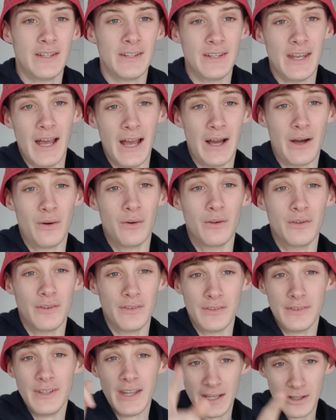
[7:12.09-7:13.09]
Now,
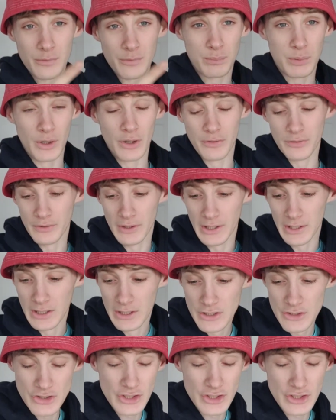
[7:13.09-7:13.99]
next prophet,